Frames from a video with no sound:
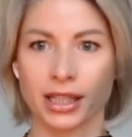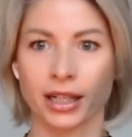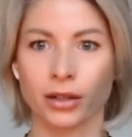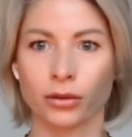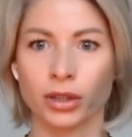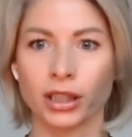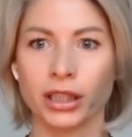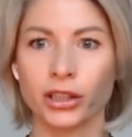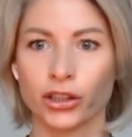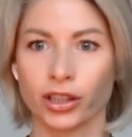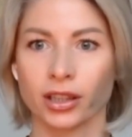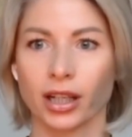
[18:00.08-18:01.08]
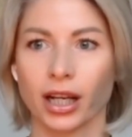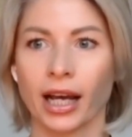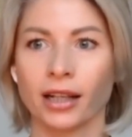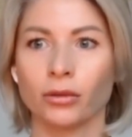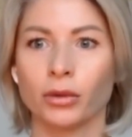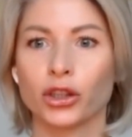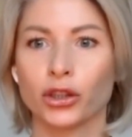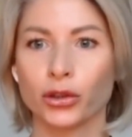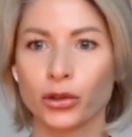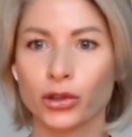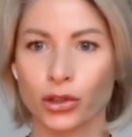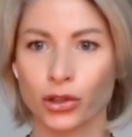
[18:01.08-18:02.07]
is like a religion, and we
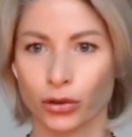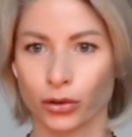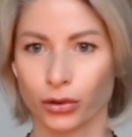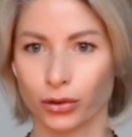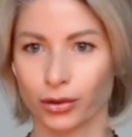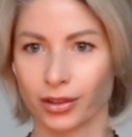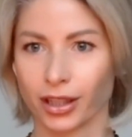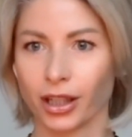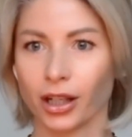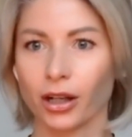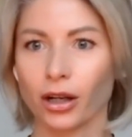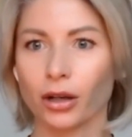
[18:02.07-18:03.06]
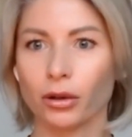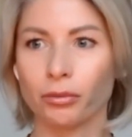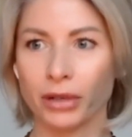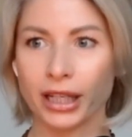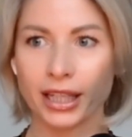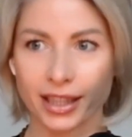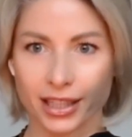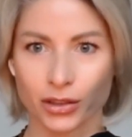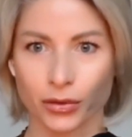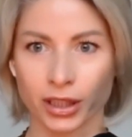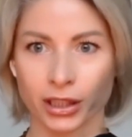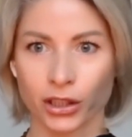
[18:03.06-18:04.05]
choose to be in
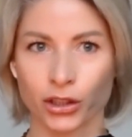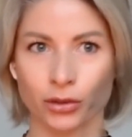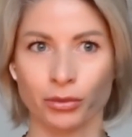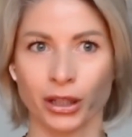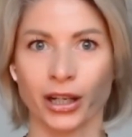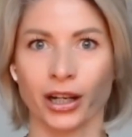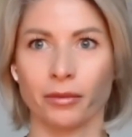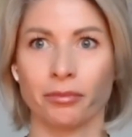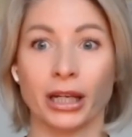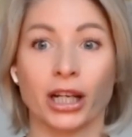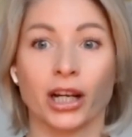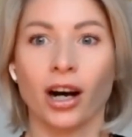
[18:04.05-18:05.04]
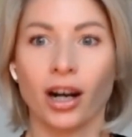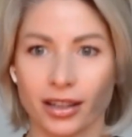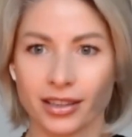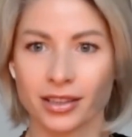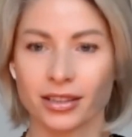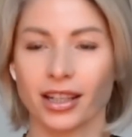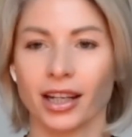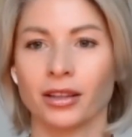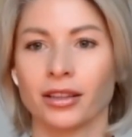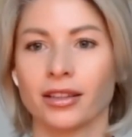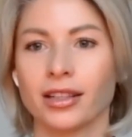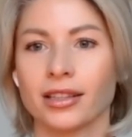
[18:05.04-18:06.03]
this religion because,
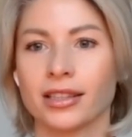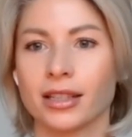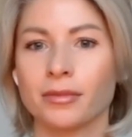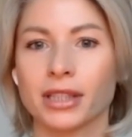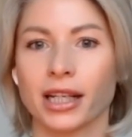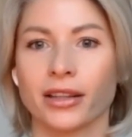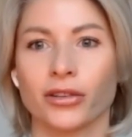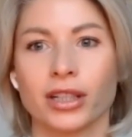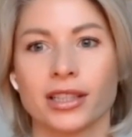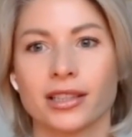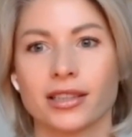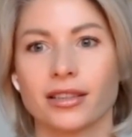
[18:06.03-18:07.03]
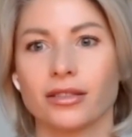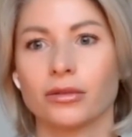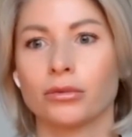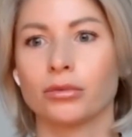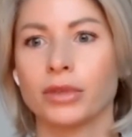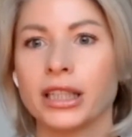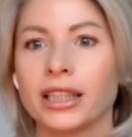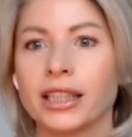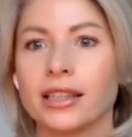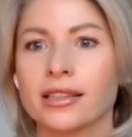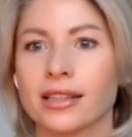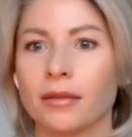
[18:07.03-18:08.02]
and it seems like there is
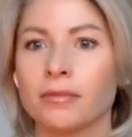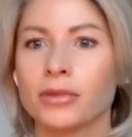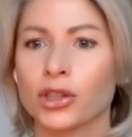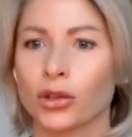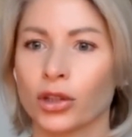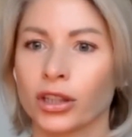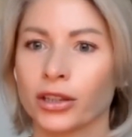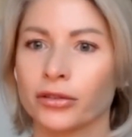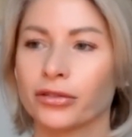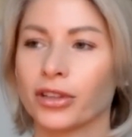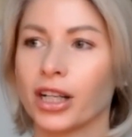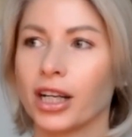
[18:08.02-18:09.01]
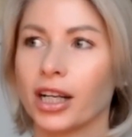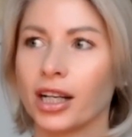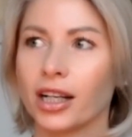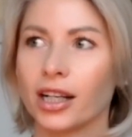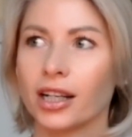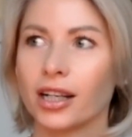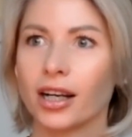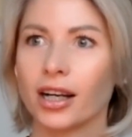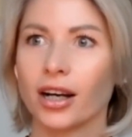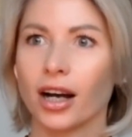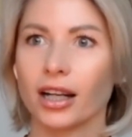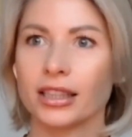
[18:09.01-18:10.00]
really some sort of
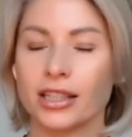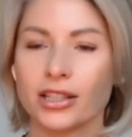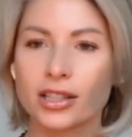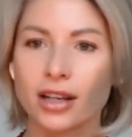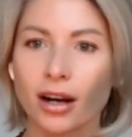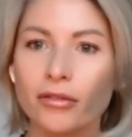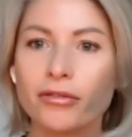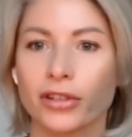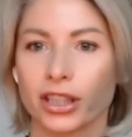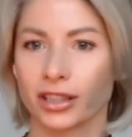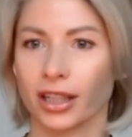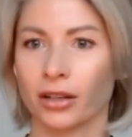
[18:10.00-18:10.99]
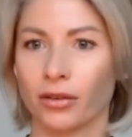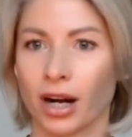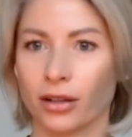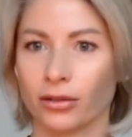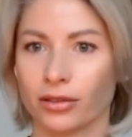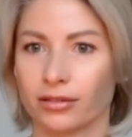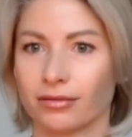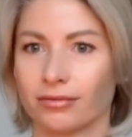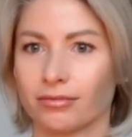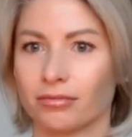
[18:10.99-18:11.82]
discomfort around